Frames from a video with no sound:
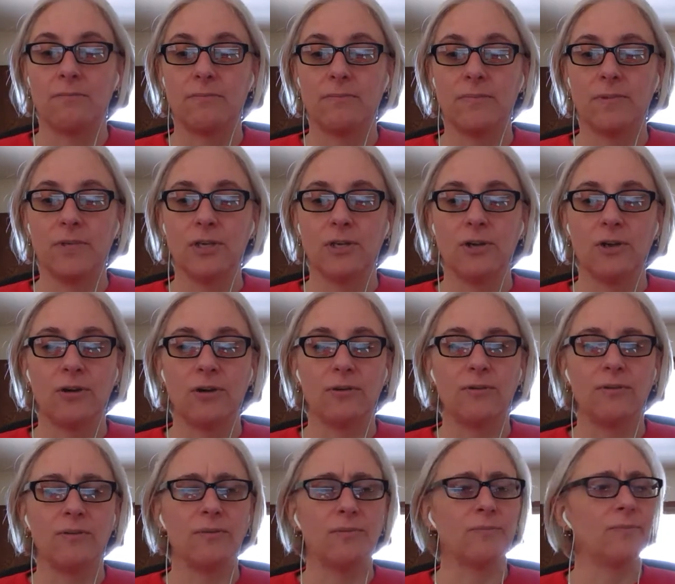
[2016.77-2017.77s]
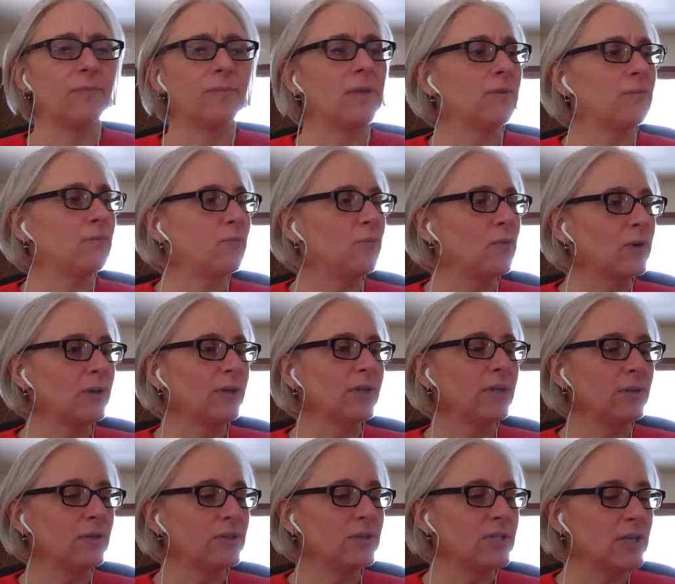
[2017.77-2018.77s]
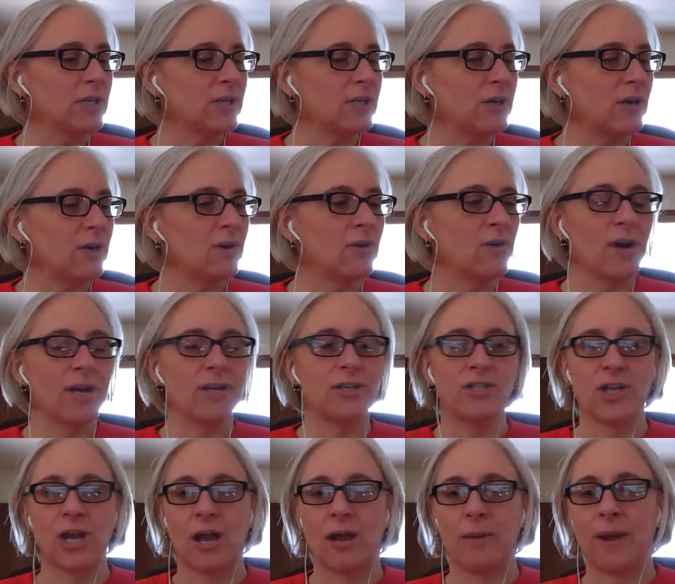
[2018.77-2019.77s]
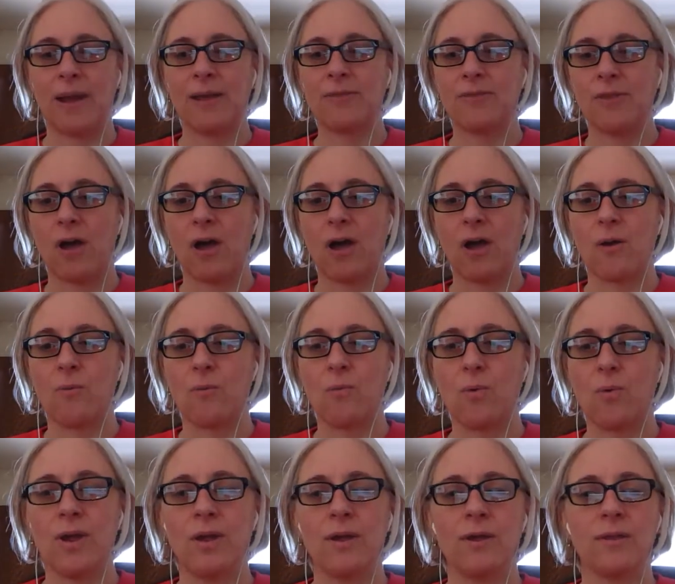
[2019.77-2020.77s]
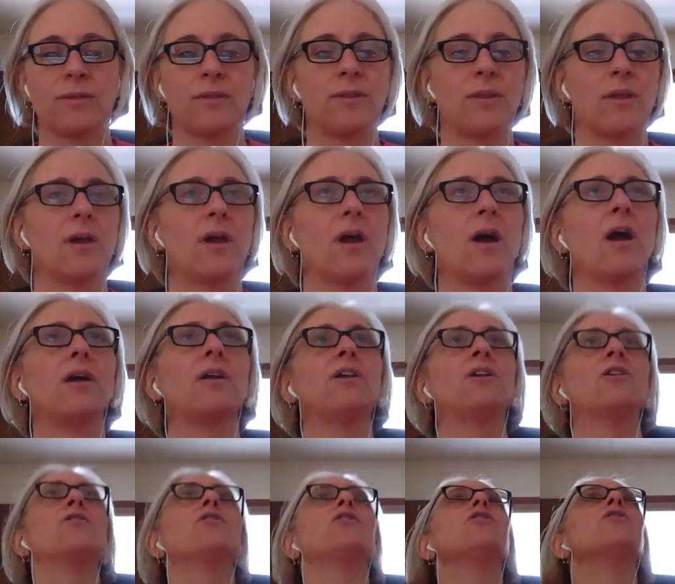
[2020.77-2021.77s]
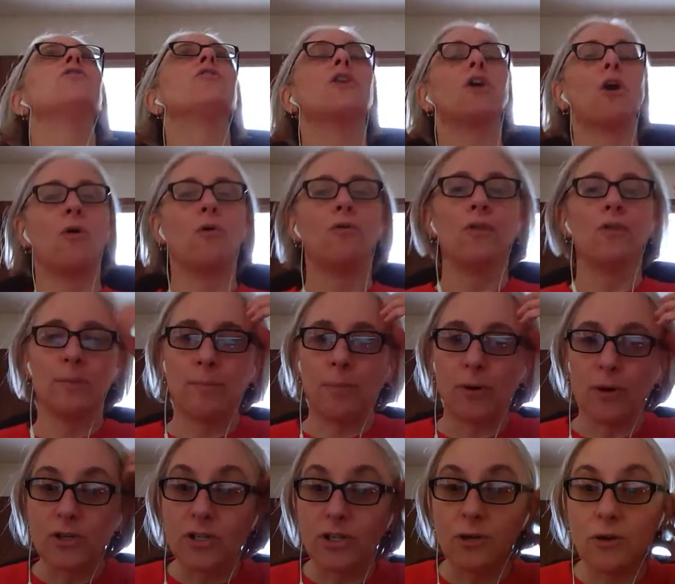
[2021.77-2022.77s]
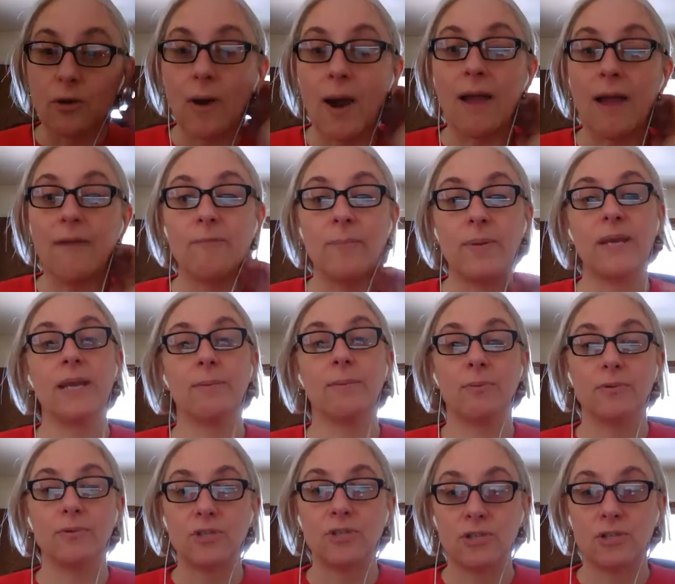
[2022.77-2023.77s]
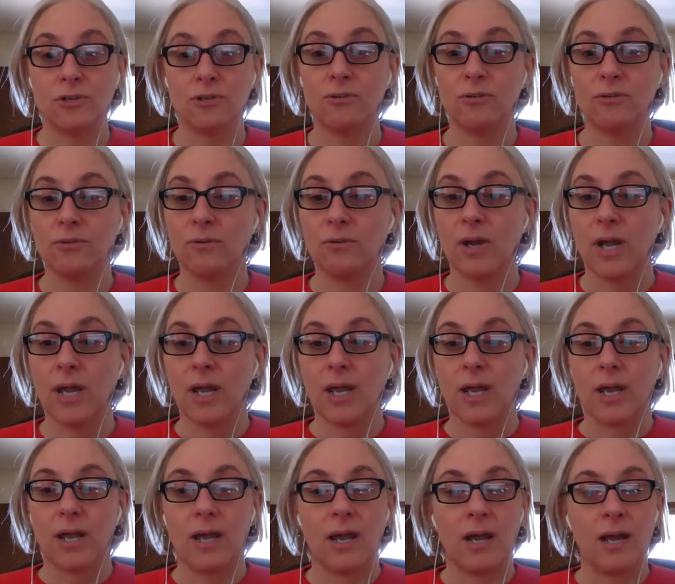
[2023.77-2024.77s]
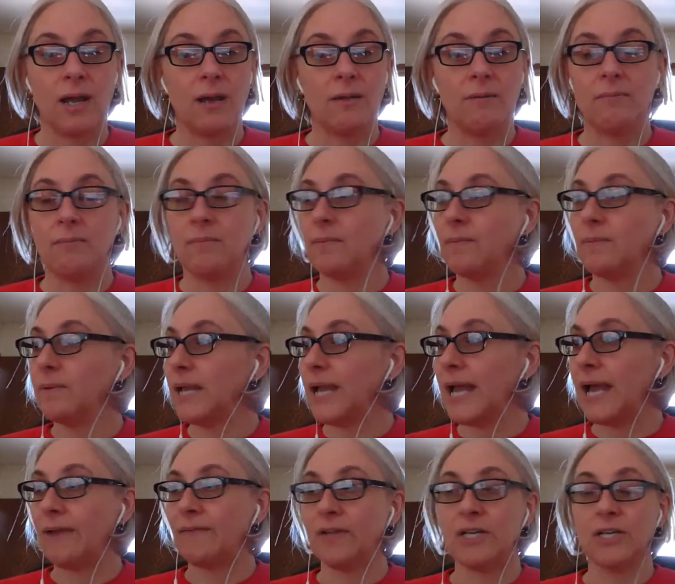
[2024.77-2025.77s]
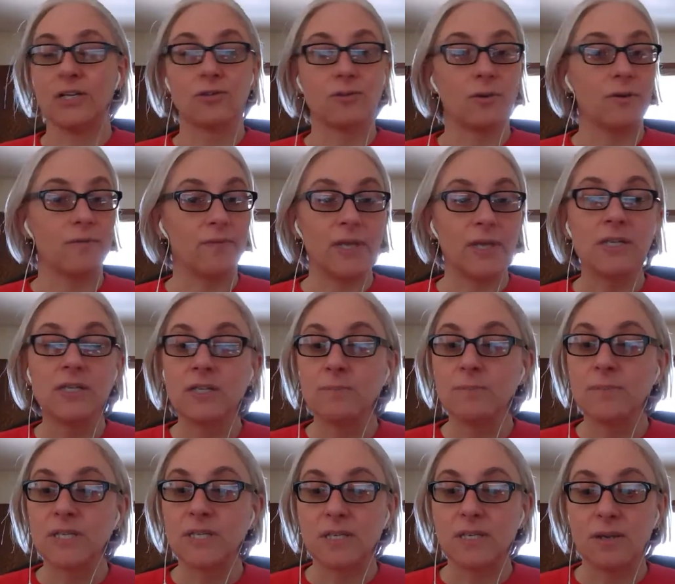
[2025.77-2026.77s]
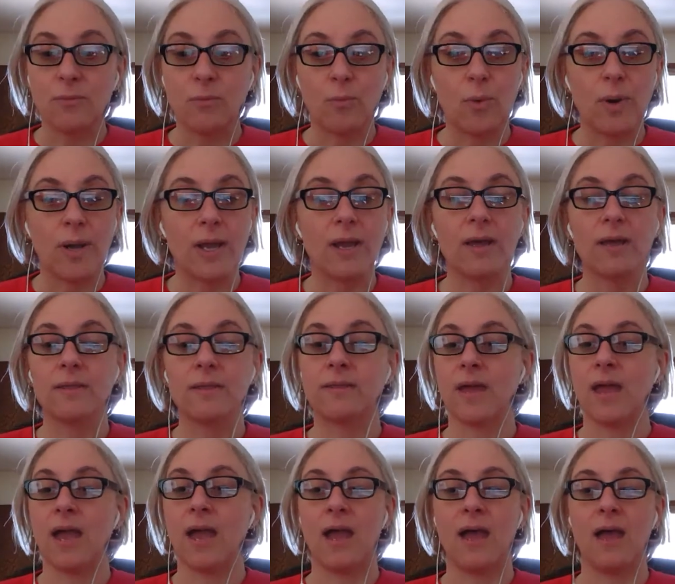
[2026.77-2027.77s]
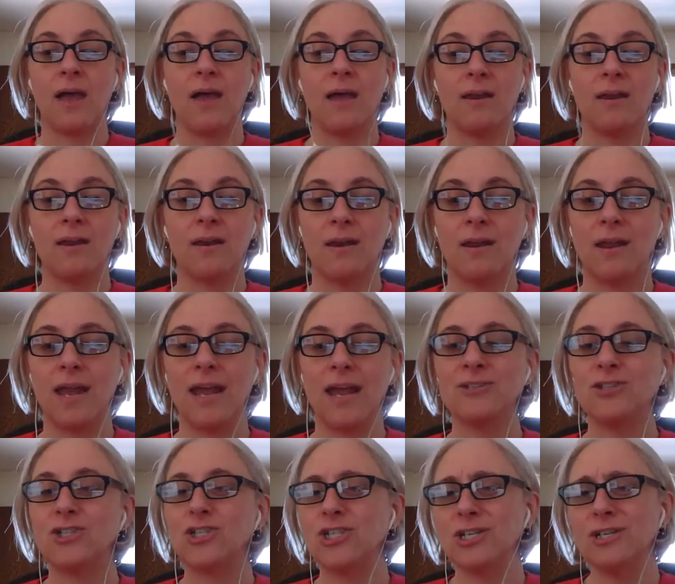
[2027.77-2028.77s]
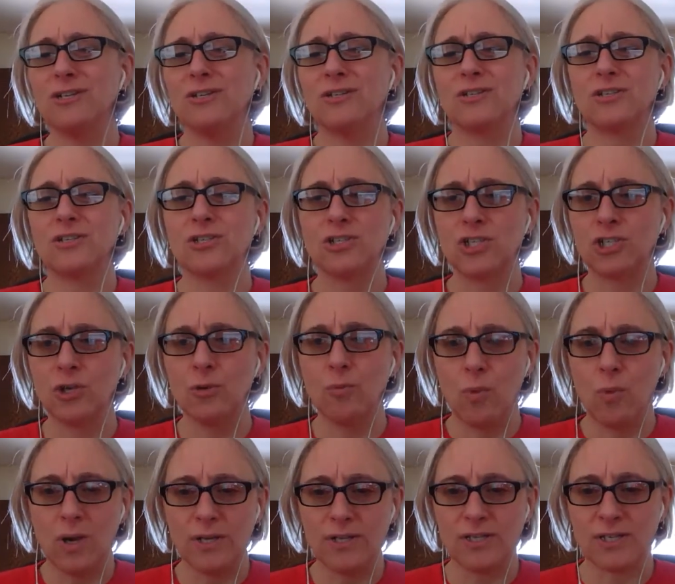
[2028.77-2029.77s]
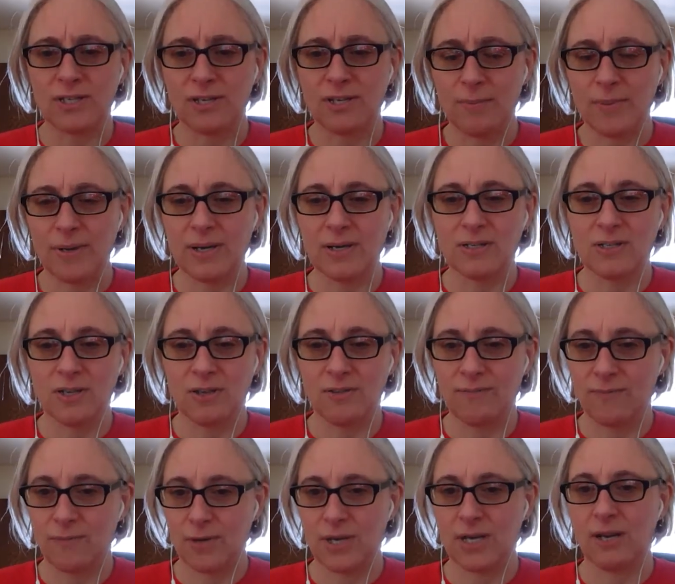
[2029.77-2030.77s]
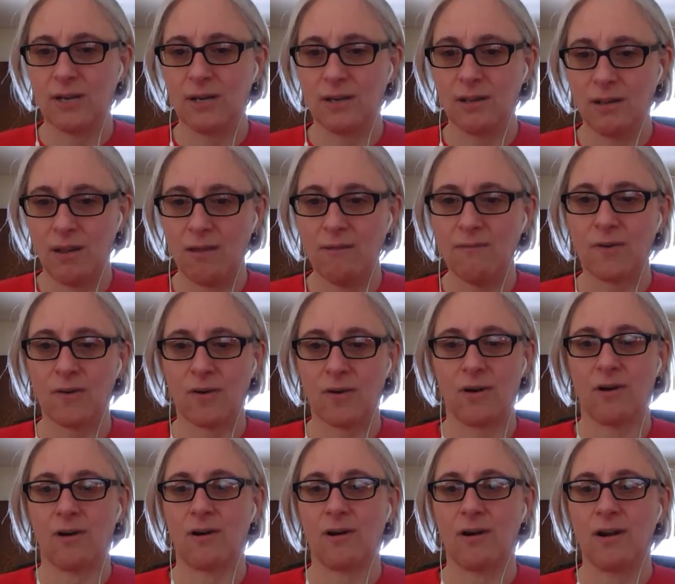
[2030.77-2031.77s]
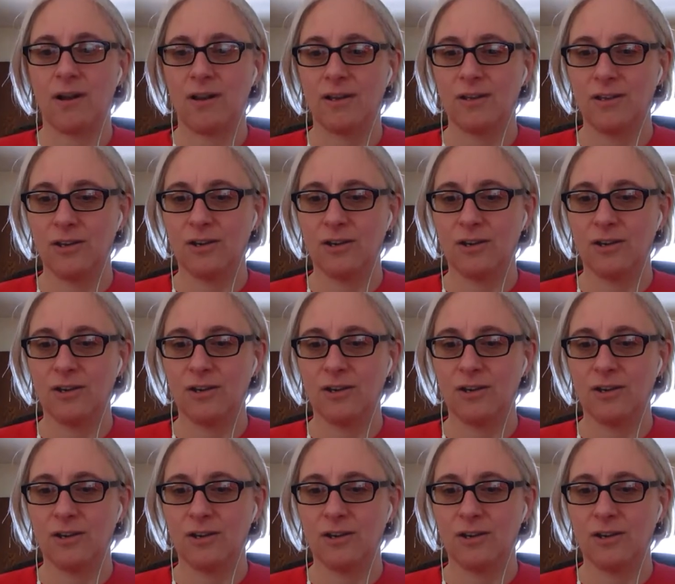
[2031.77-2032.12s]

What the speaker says: It really did a great job, I thought, with, you're the only person who I've been able to have any sort of intimacy with, and she wants somebody to freaking love her.